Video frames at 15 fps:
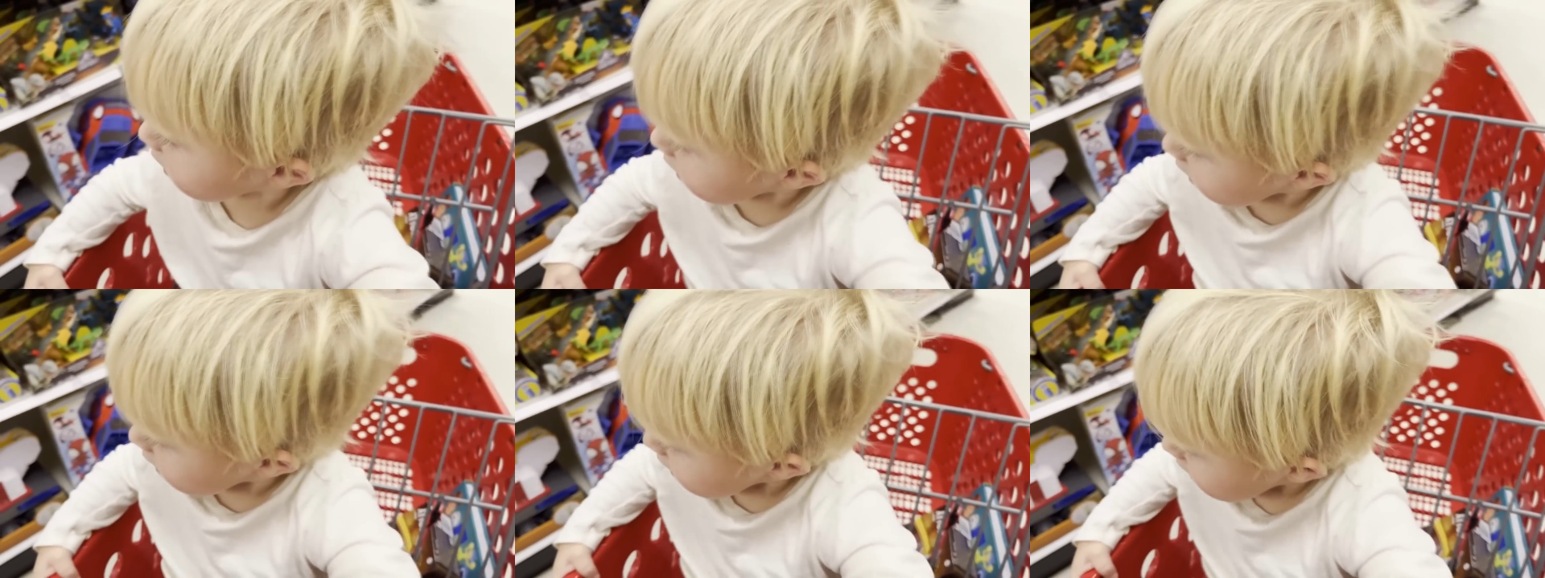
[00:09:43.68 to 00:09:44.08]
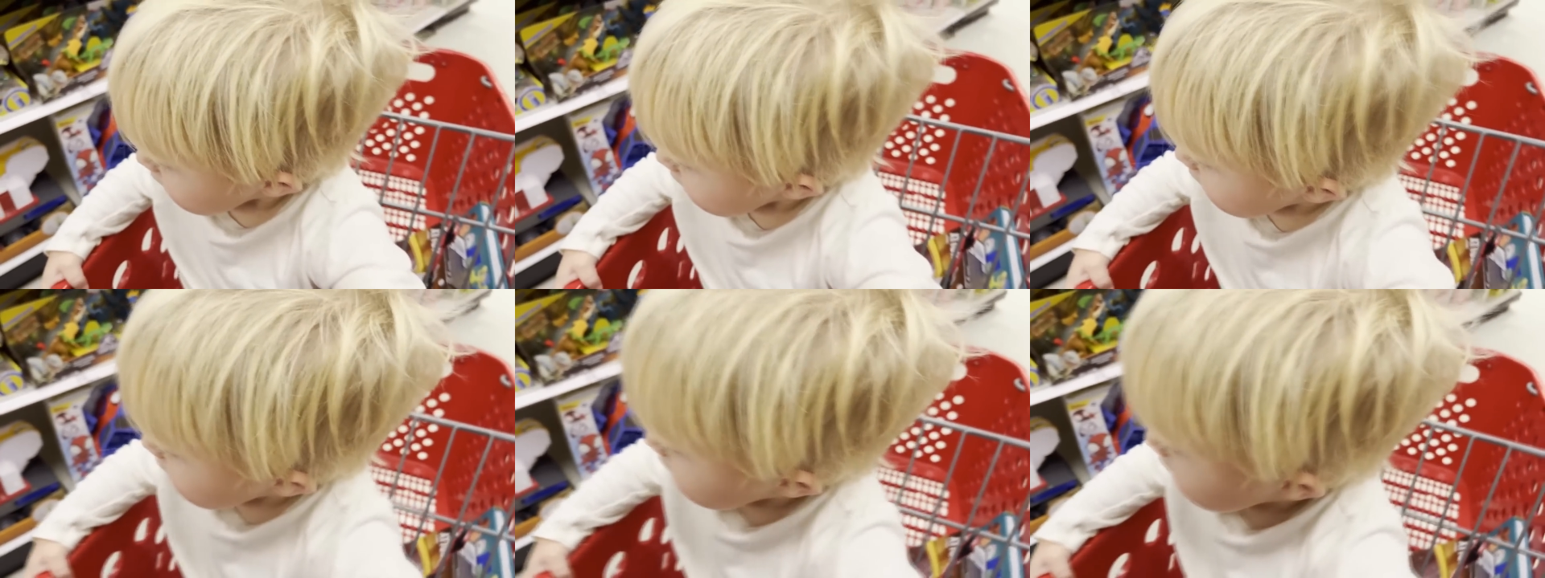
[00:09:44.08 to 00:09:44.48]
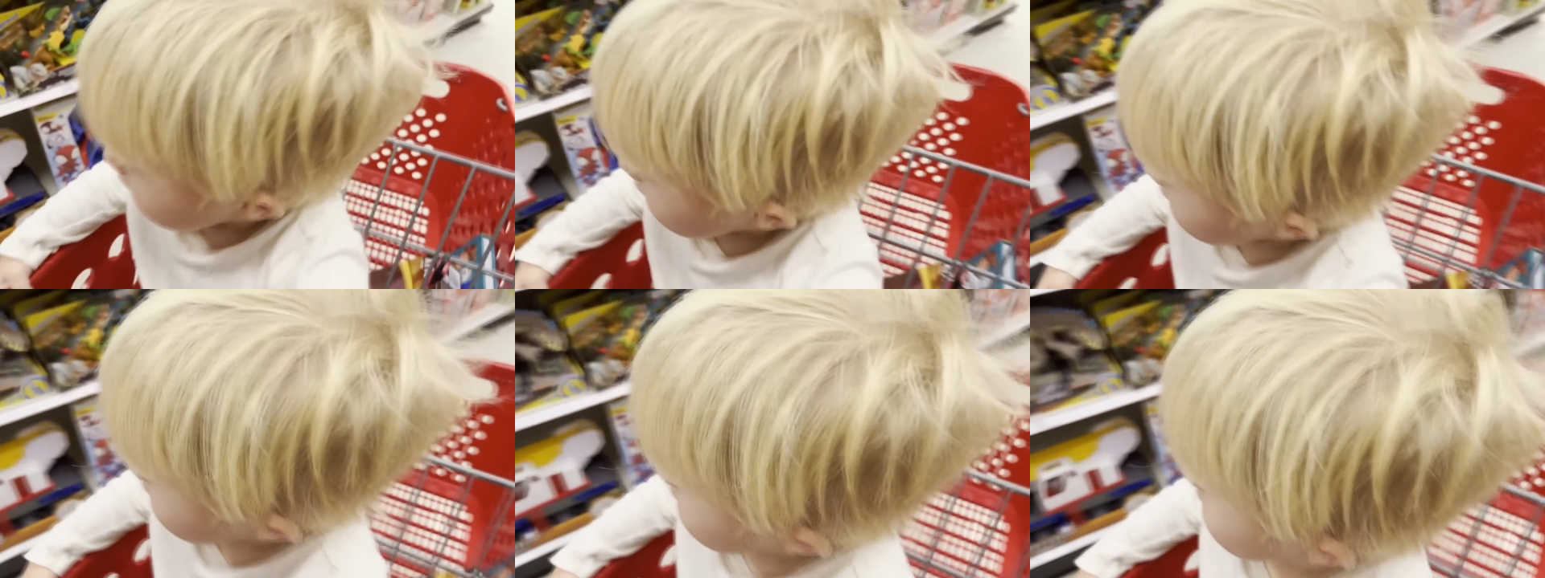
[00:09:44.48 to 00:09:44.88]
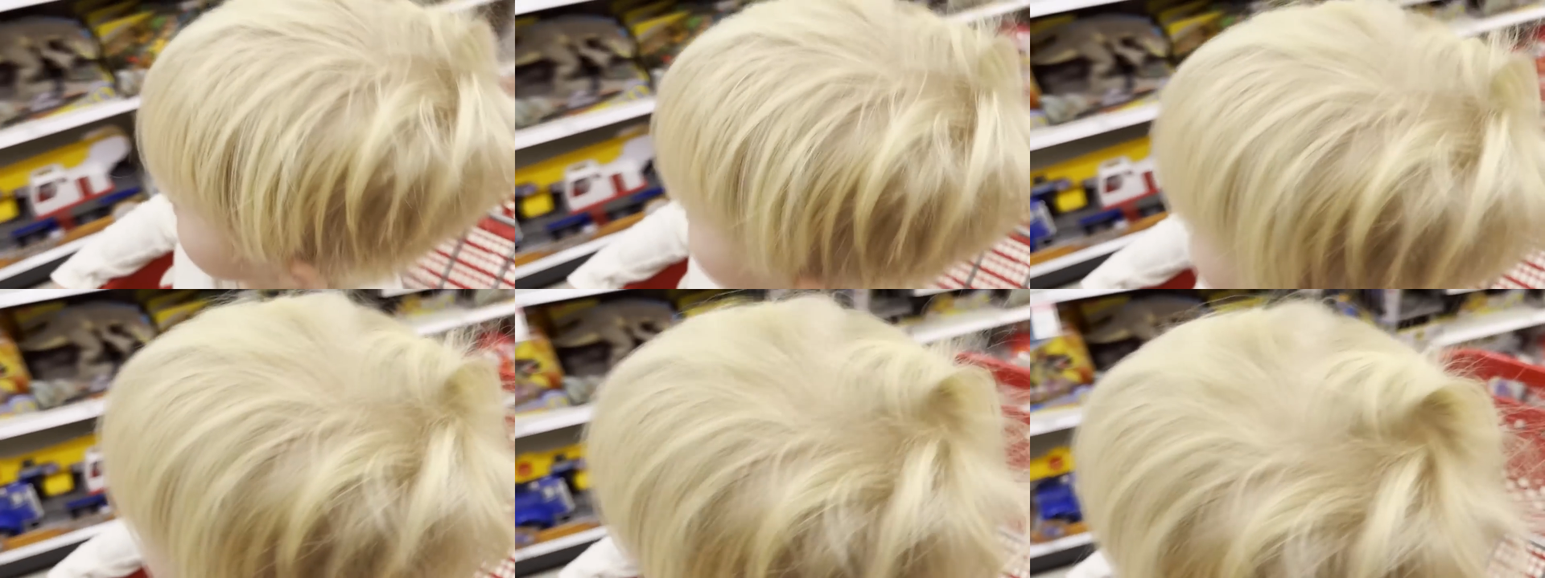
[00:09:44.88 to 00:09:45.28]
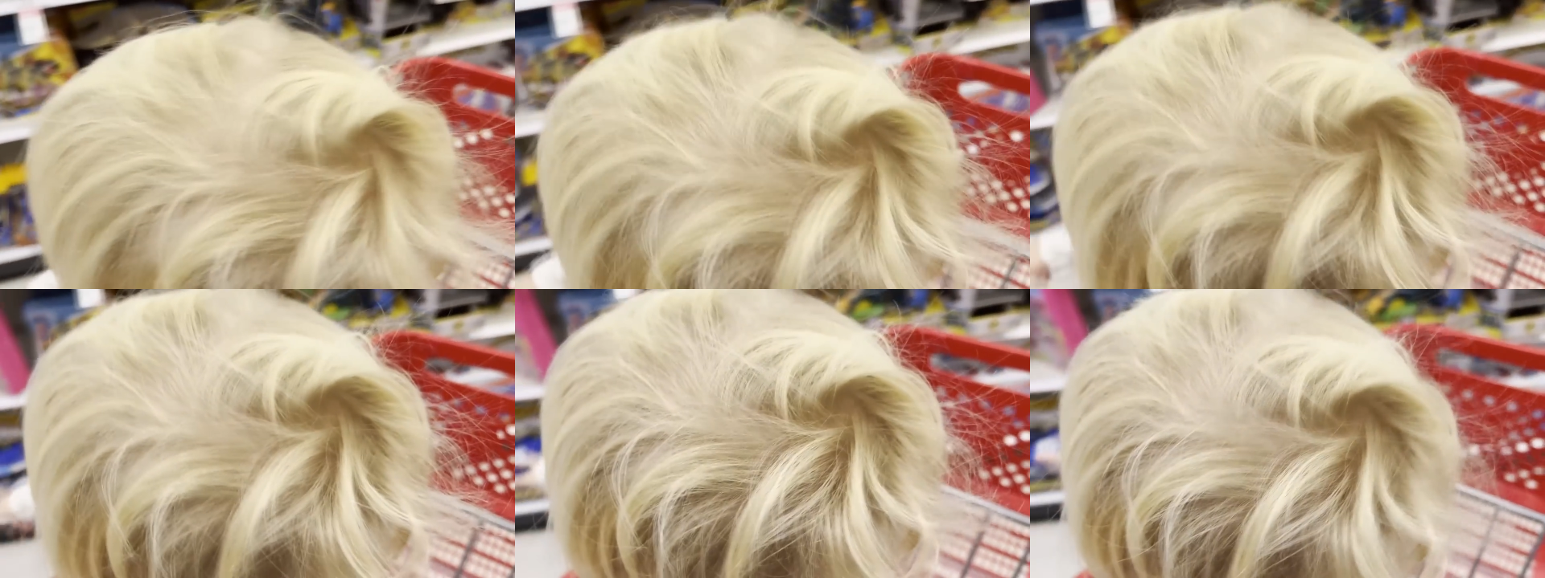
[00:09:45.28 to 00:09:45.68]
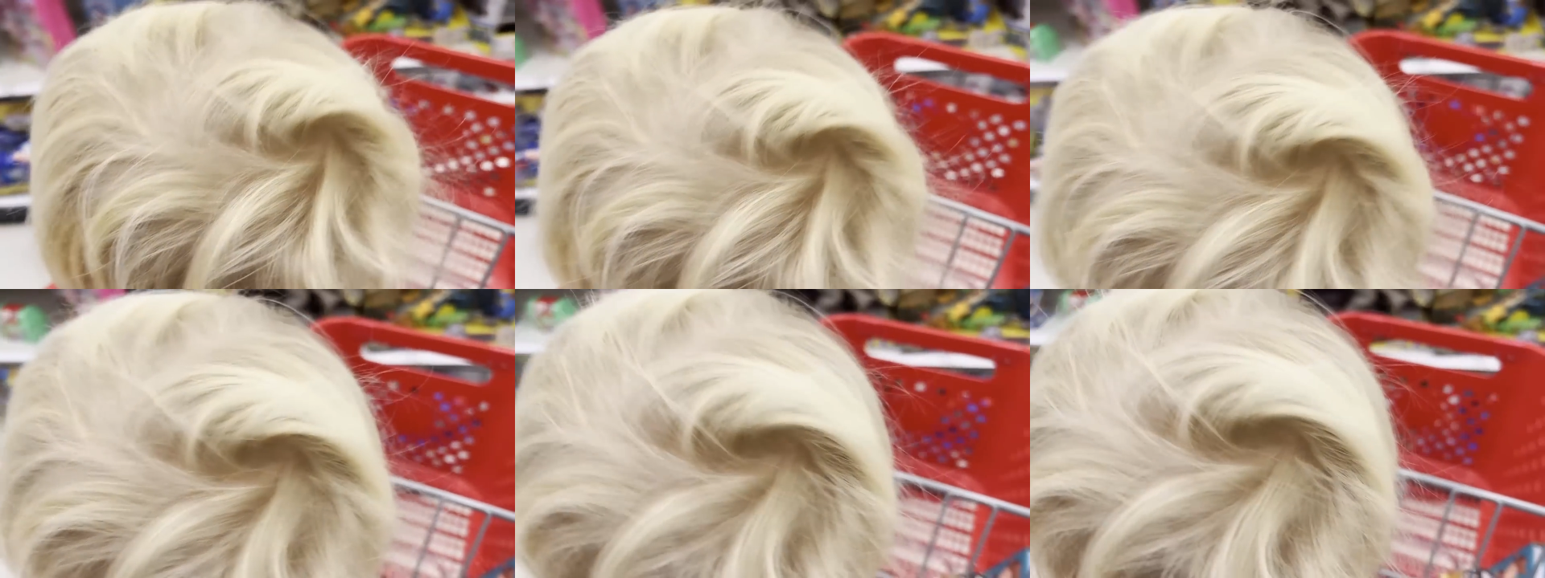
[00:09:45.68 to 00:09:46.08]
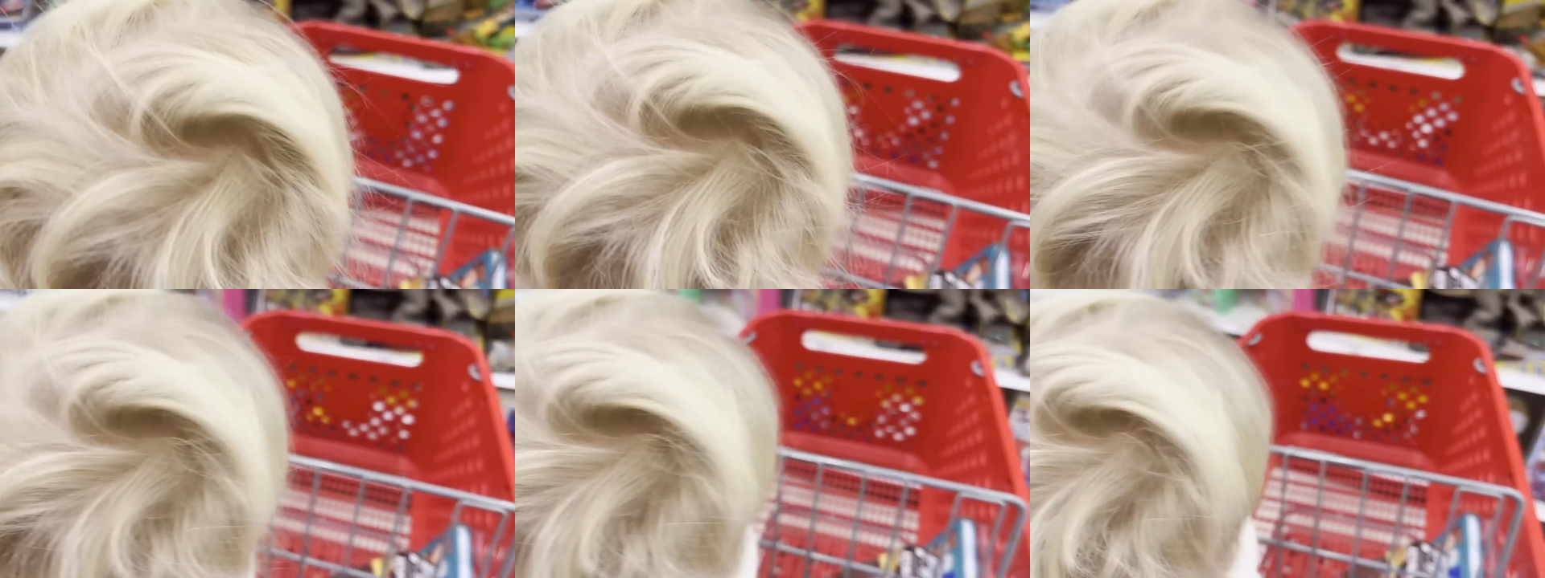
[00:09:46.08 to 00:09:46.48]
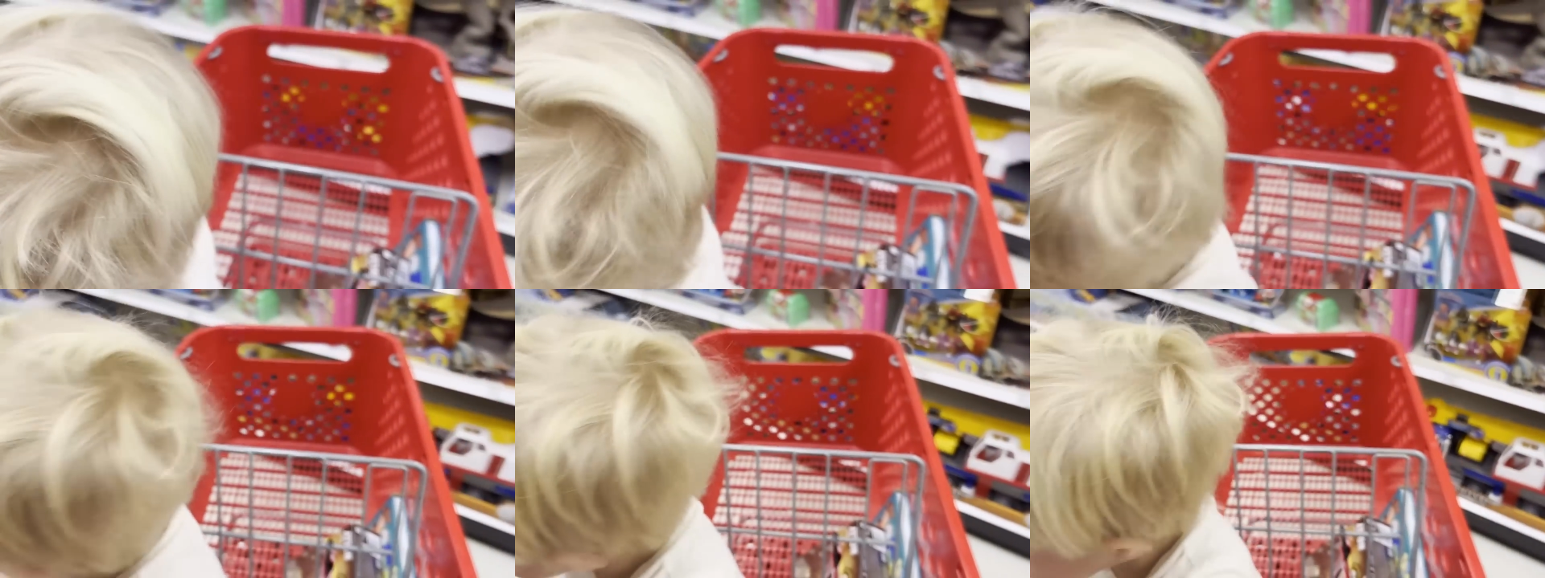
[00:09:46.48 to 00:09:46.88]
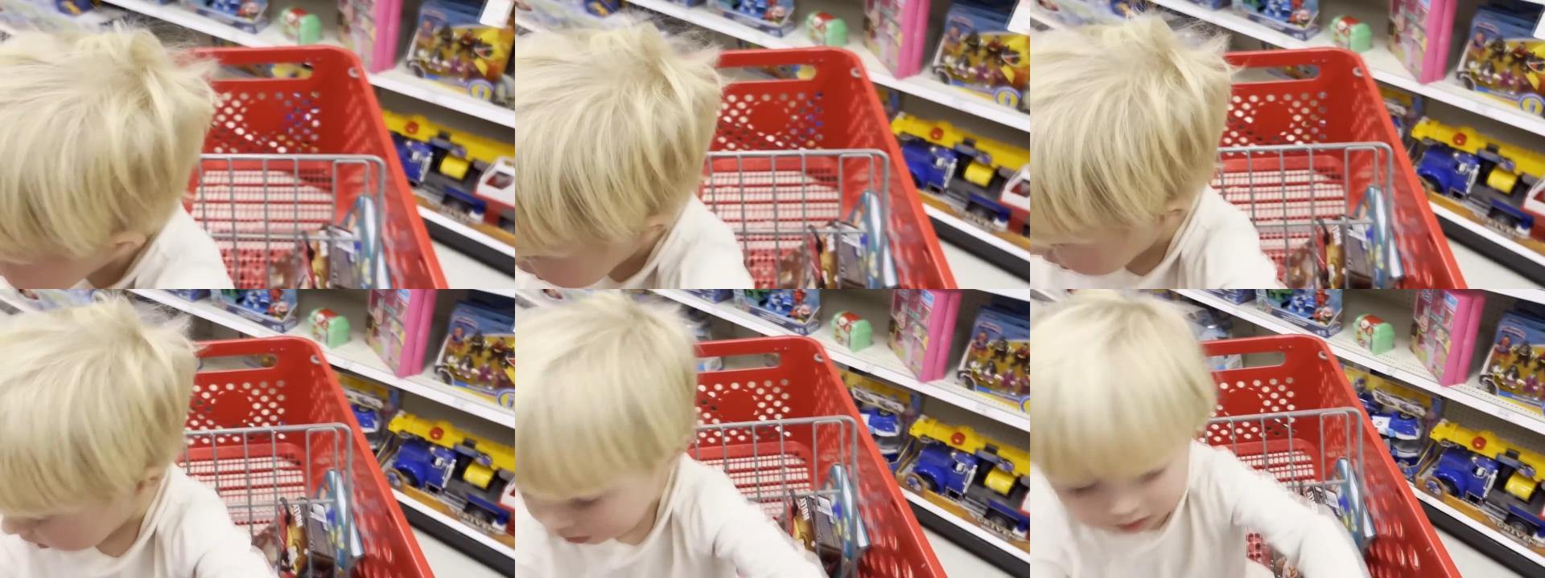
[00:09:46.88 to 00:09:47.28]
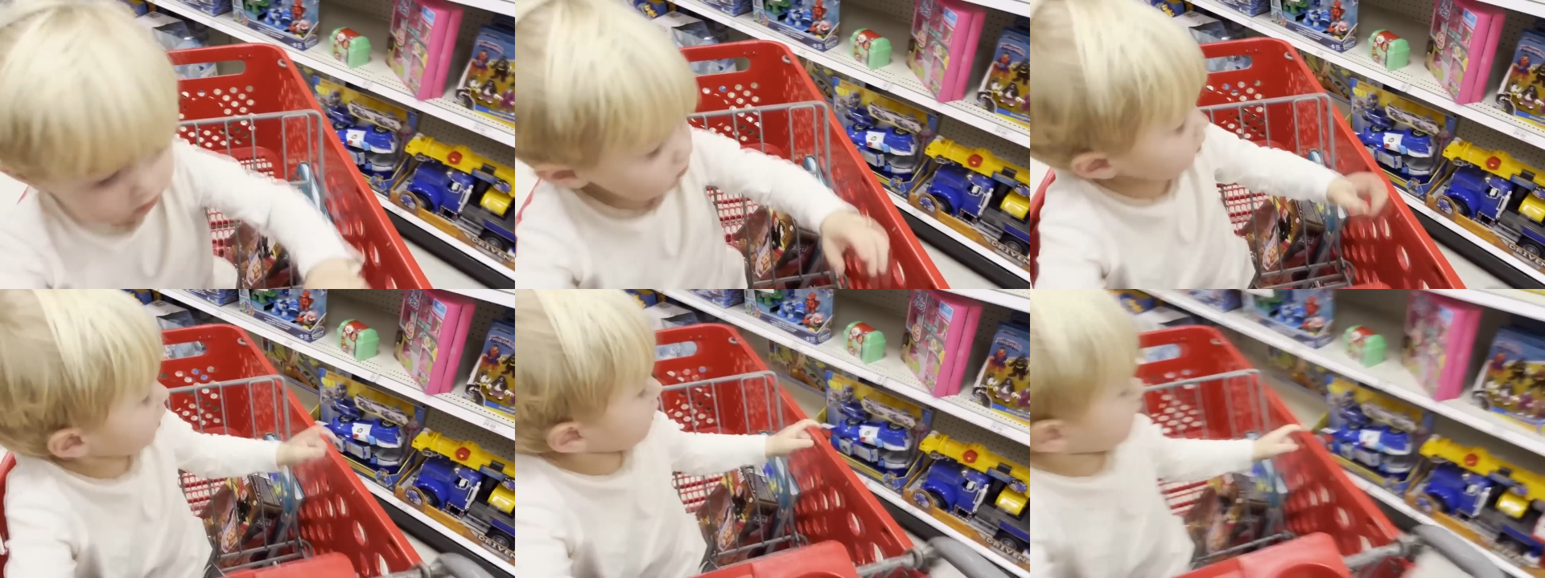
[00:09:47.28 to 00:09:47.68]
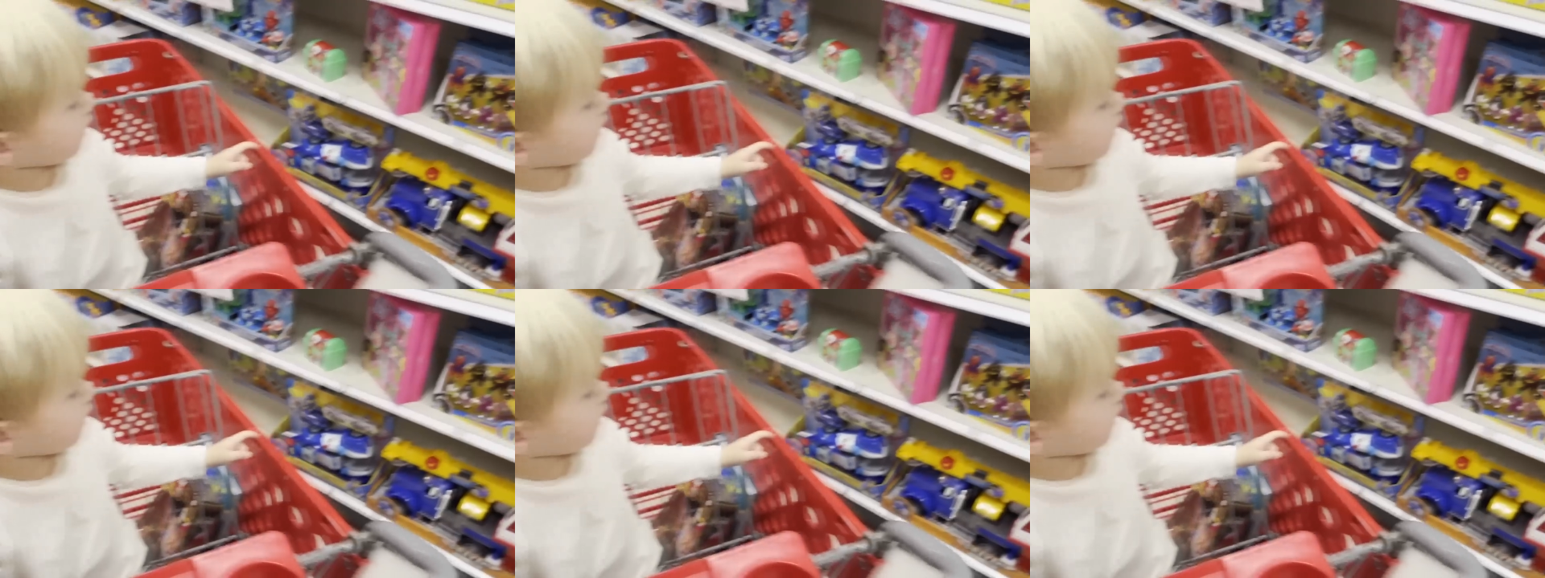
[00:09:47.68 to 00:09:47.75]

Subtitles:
(no speaker visible)